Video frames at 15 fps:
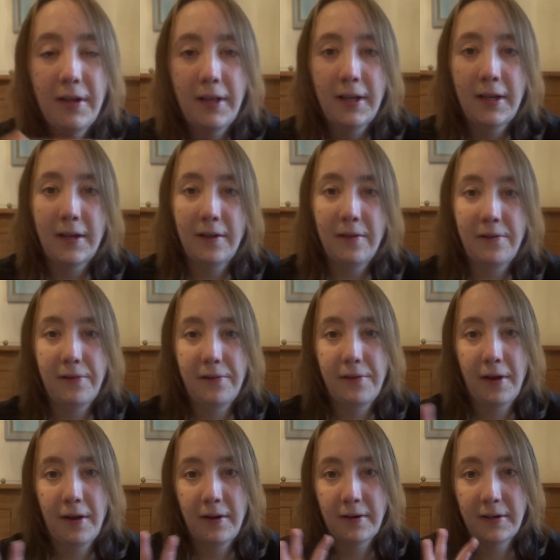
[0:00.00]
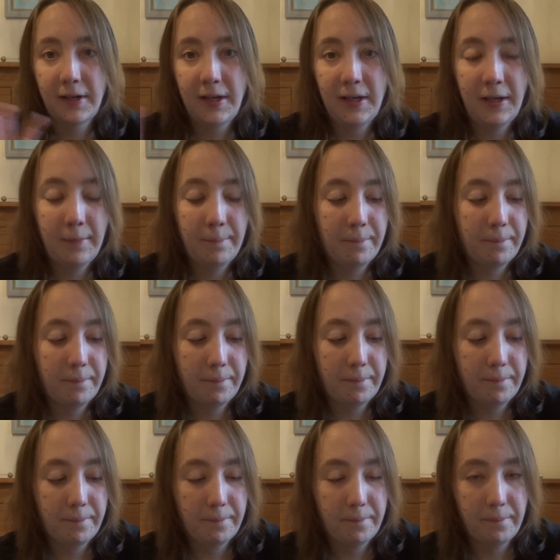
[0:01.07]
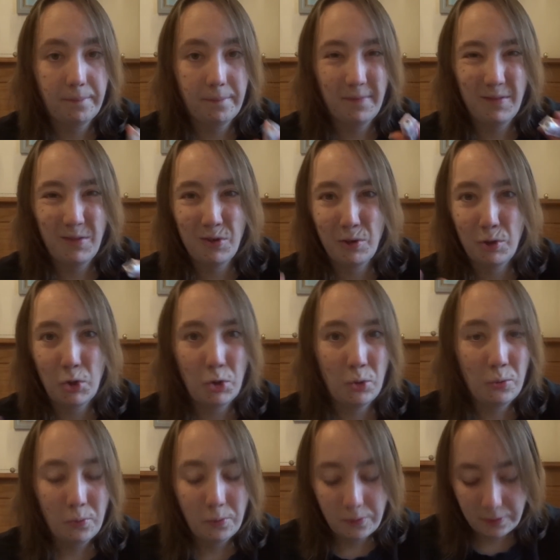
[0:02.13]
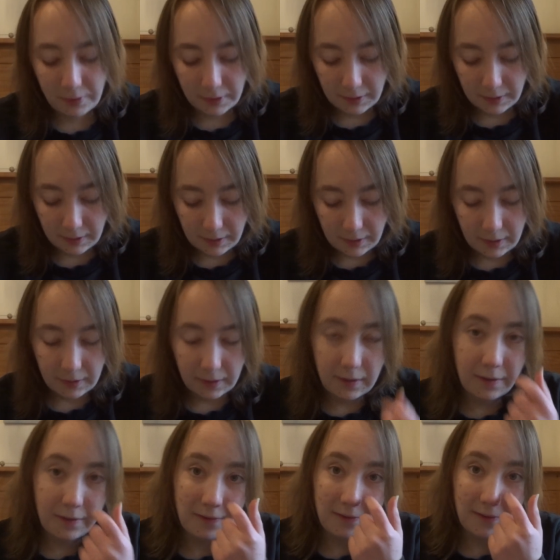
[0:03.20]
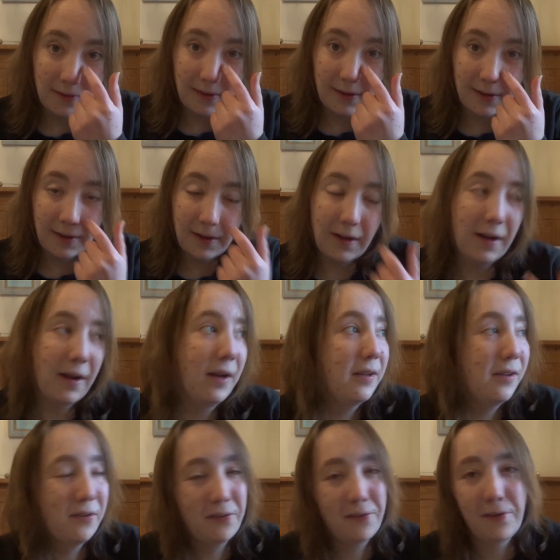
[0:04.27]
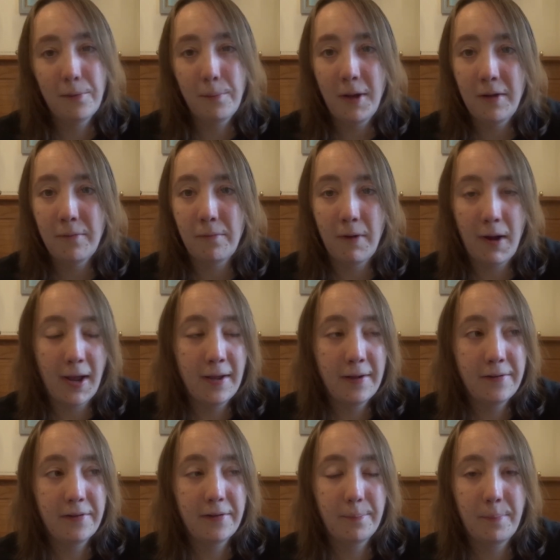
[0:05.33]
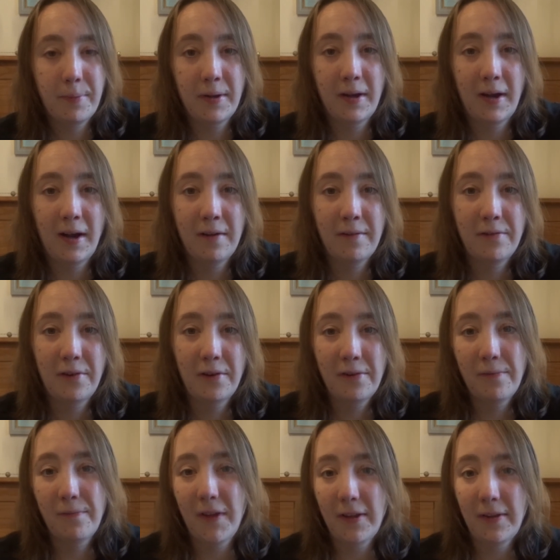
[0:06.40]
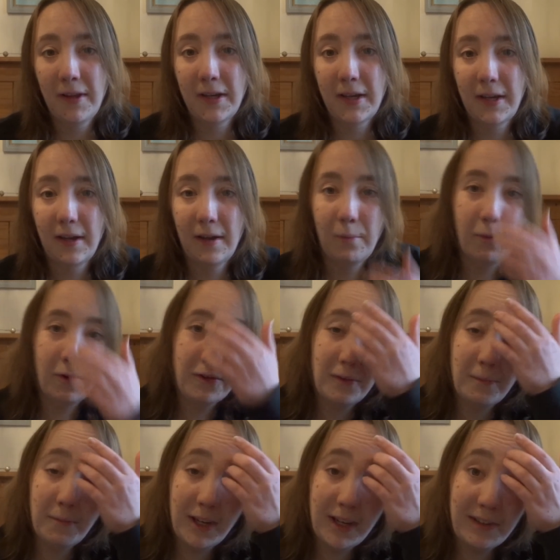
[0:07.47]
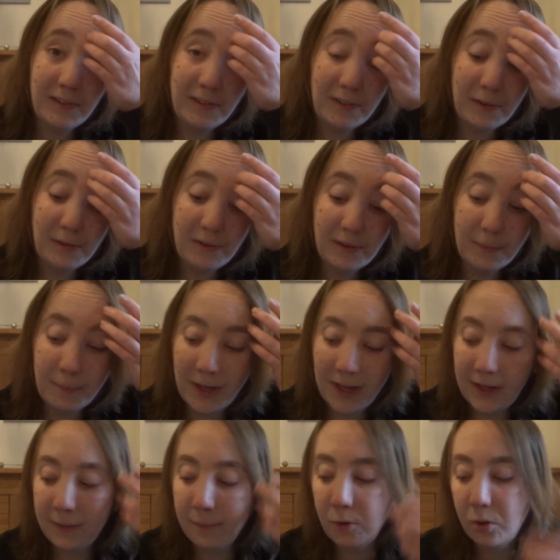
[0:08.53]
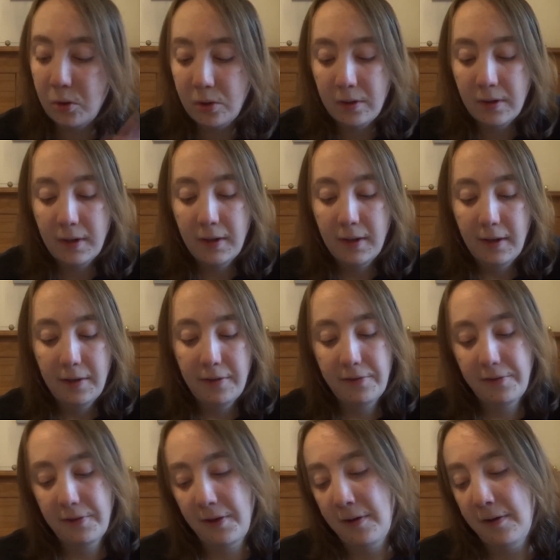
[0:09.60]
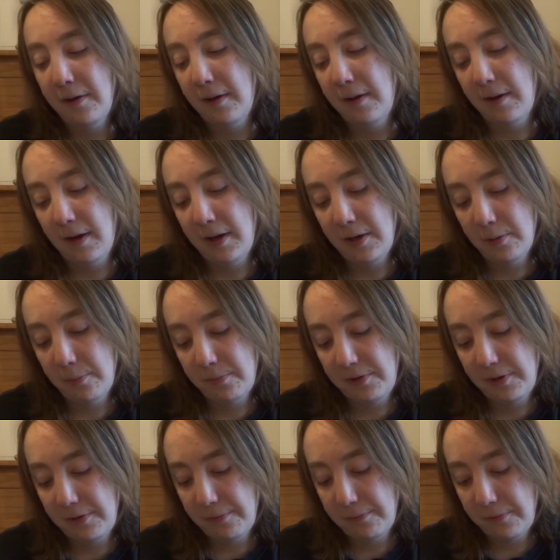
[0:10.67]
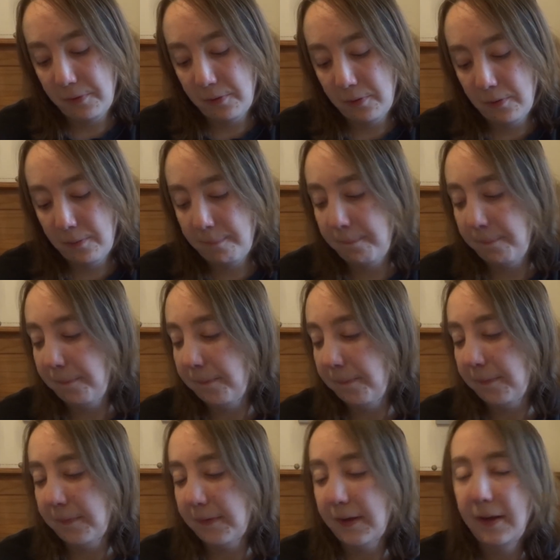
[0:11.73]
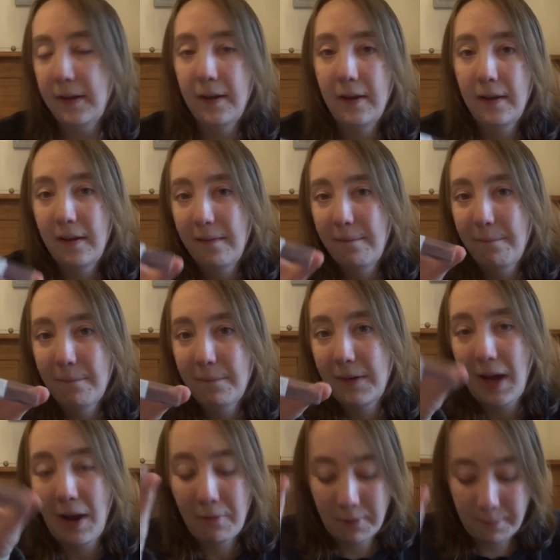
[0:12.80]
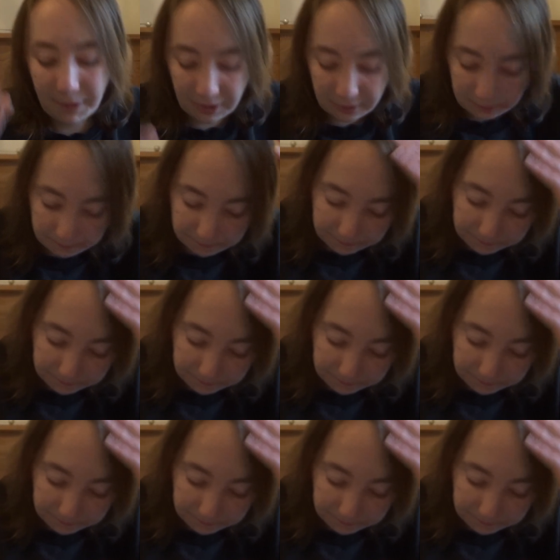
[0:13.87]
of like a darky nude. Because I used to wear red, but I just felt like it wasn't really suiting me anymore. So I opted for caramel.